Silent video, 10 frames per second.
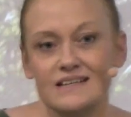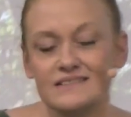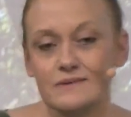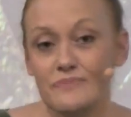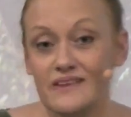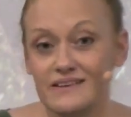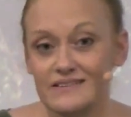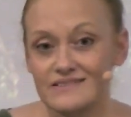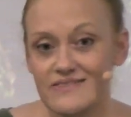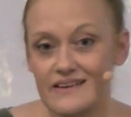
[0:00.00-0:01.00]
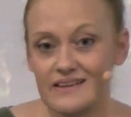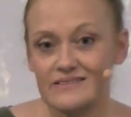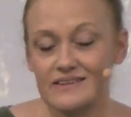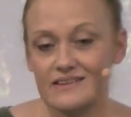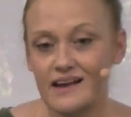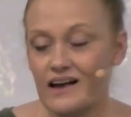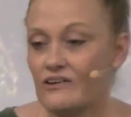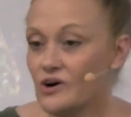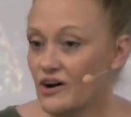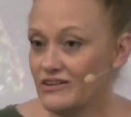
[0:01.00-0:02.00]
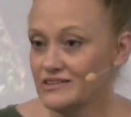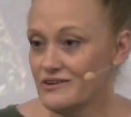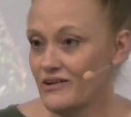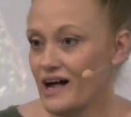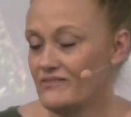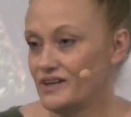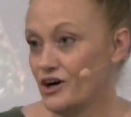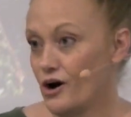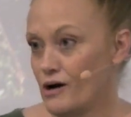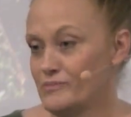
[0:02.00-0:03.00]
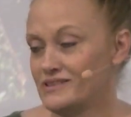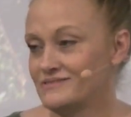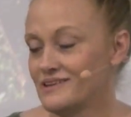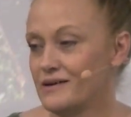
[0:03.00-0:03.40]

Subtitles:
some things that alcoholics all have in common.